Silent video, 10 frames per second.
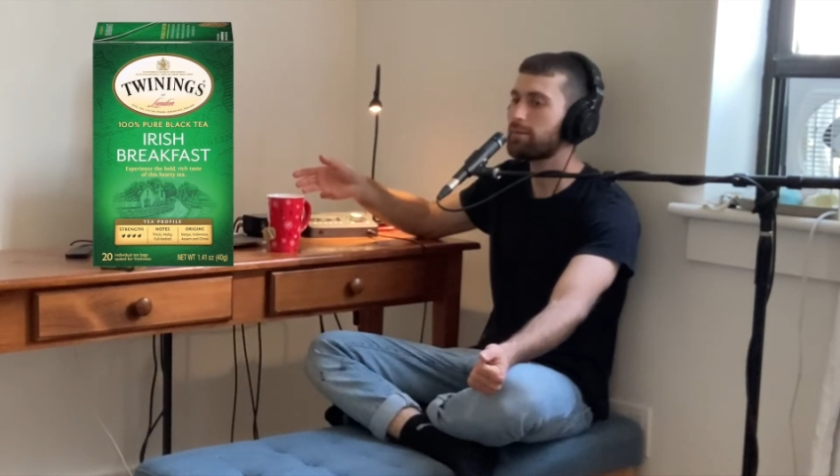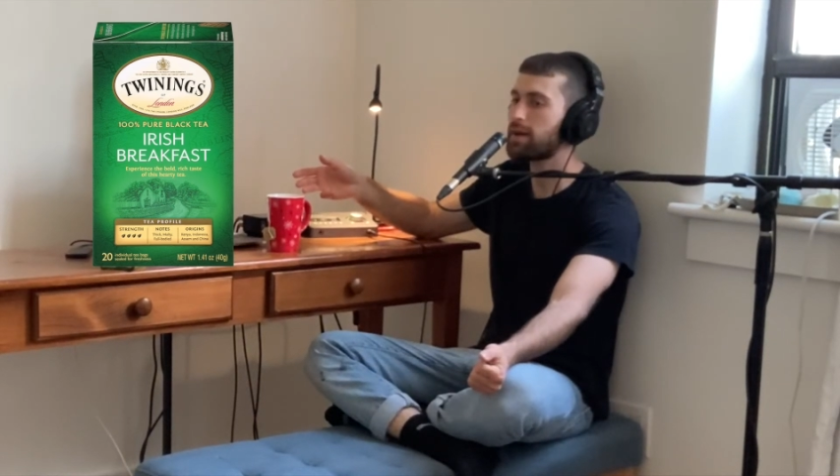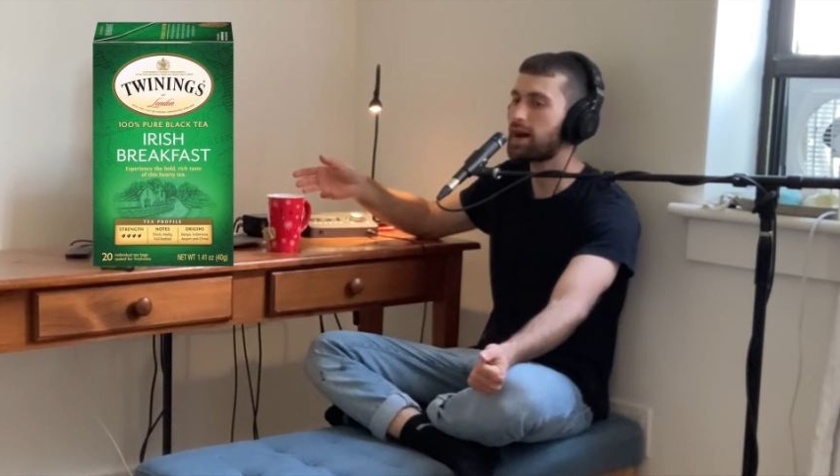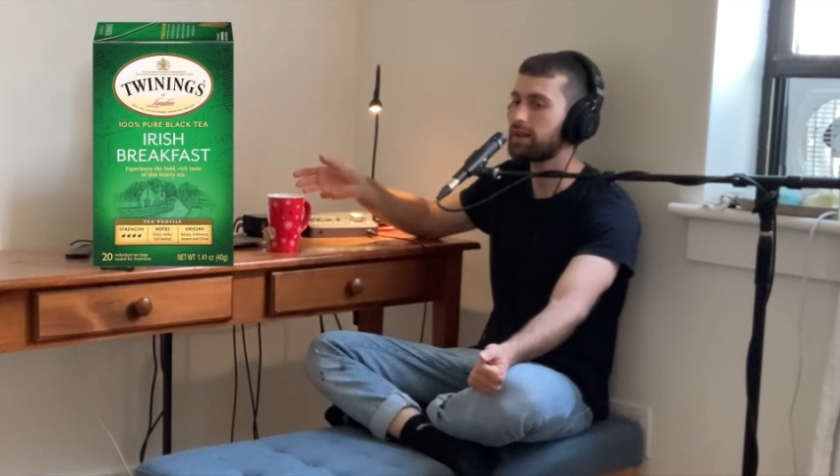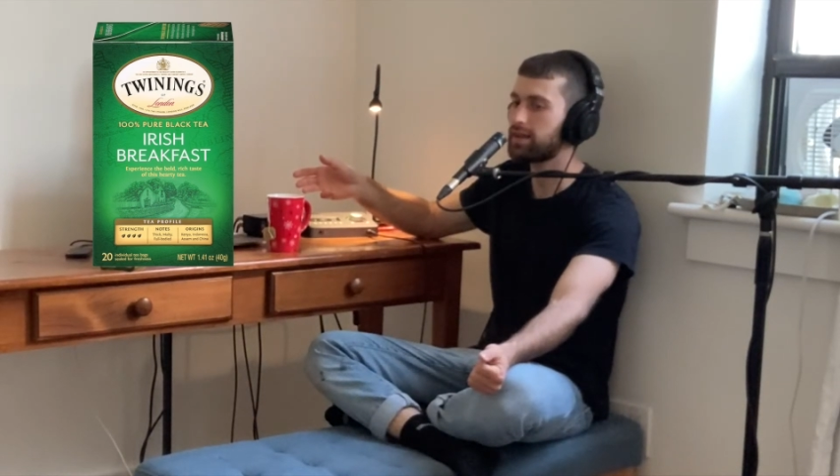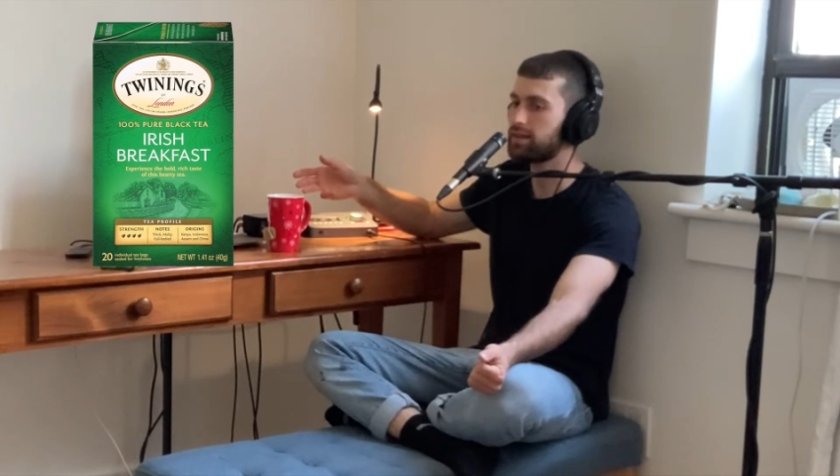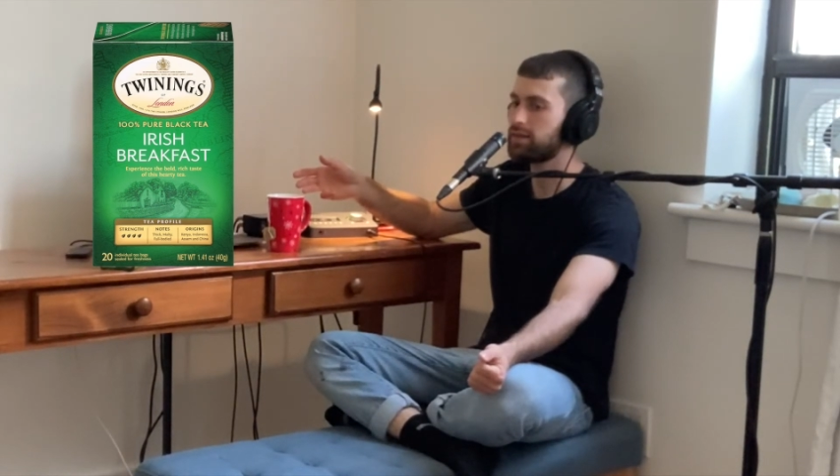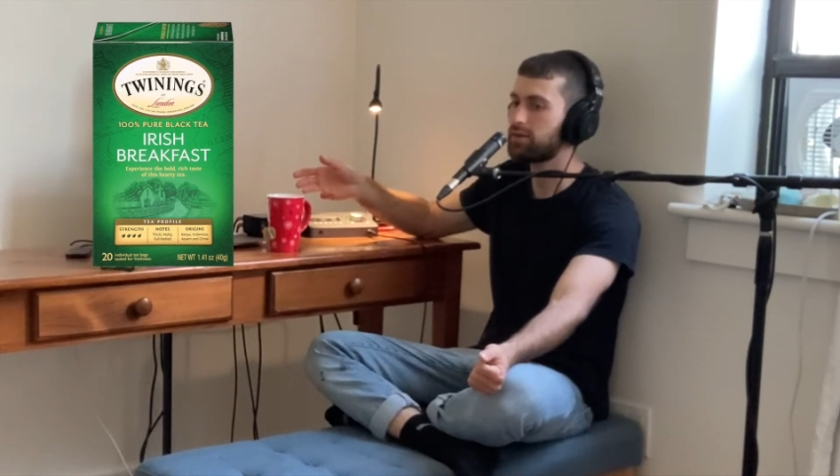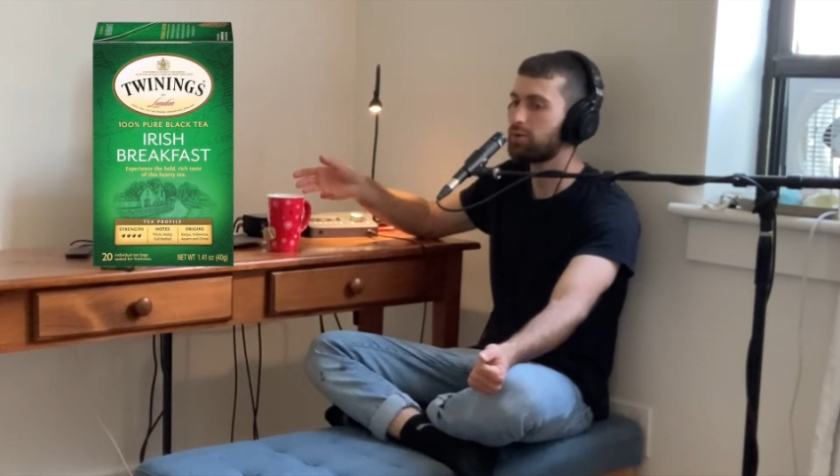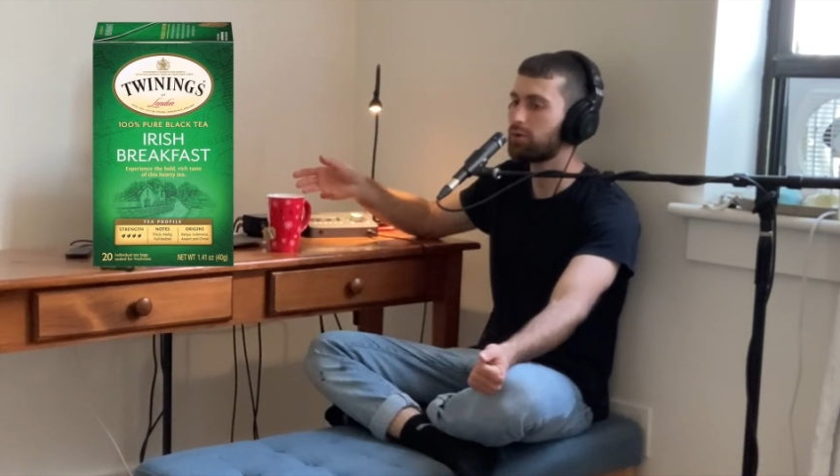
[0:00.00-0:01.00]
palate
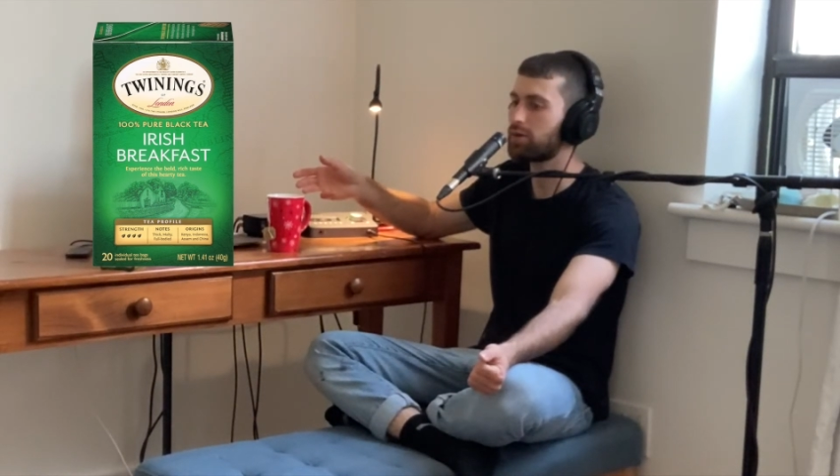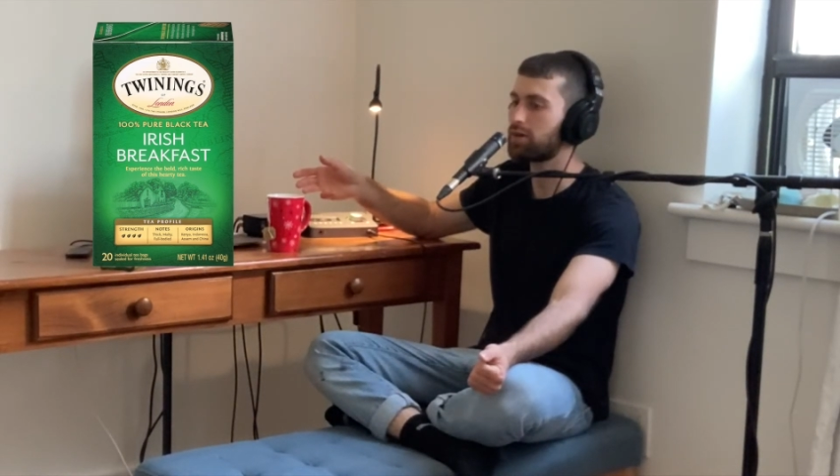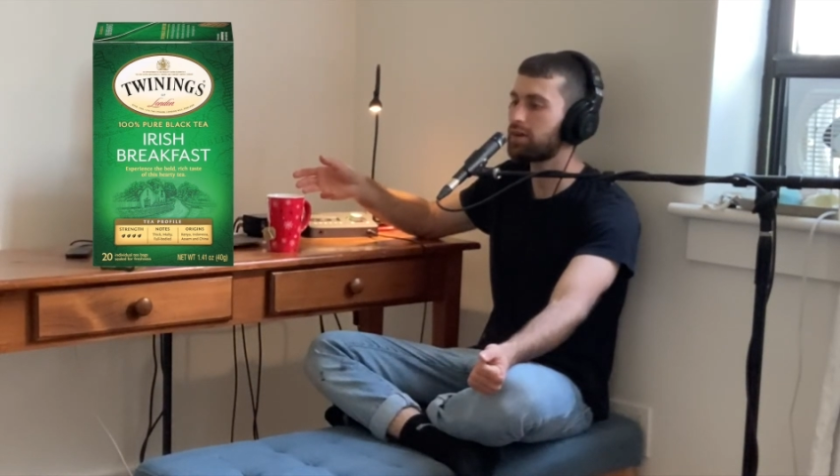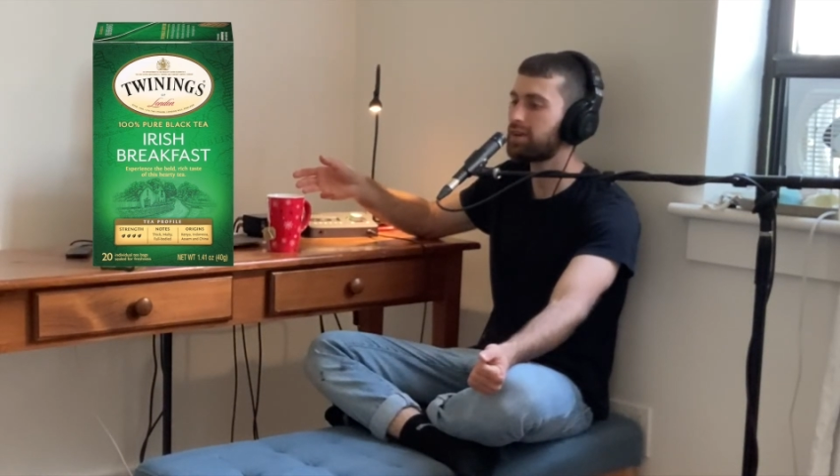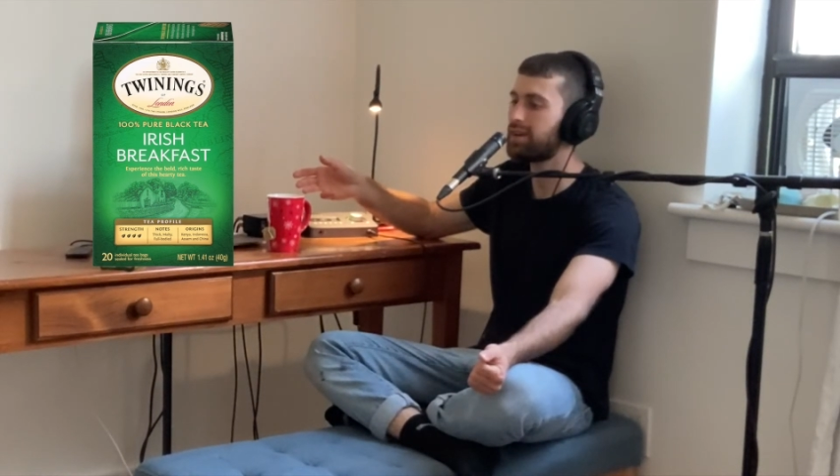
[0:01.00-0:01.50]
or